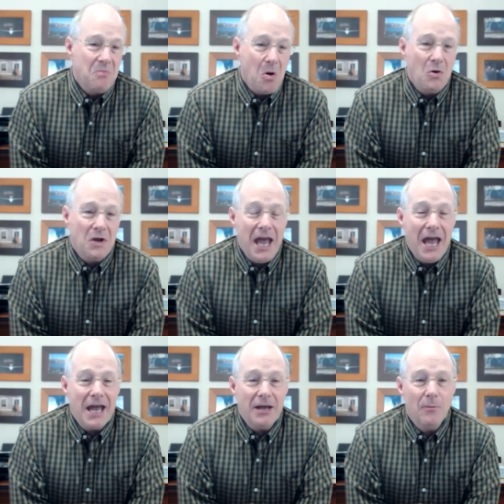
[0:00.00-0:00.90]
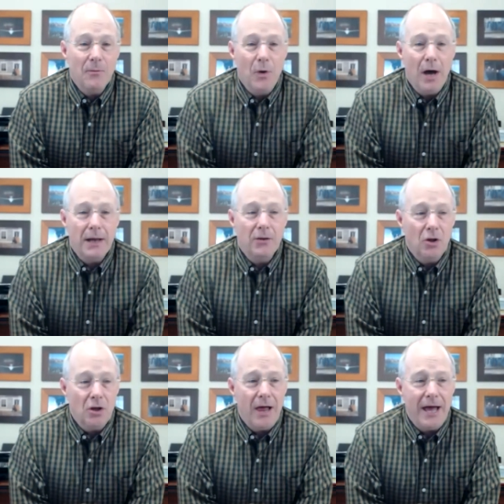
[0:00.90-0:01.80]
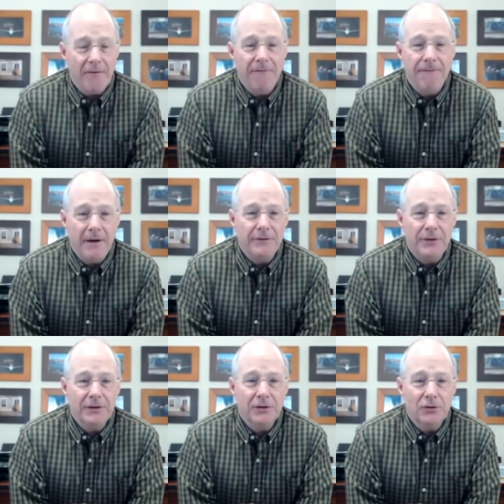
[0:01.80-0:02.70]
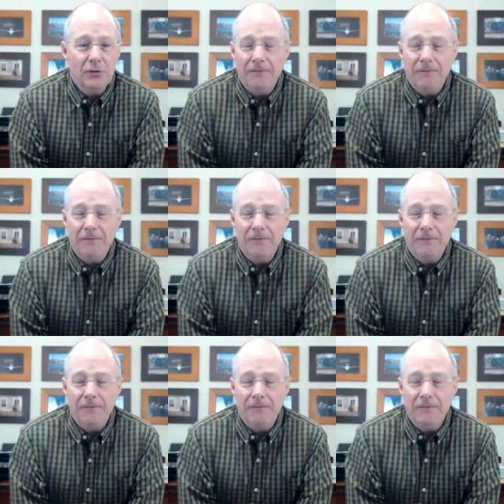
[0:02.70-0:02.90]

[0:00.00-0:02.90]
okay, but it looked like a fun thing to do,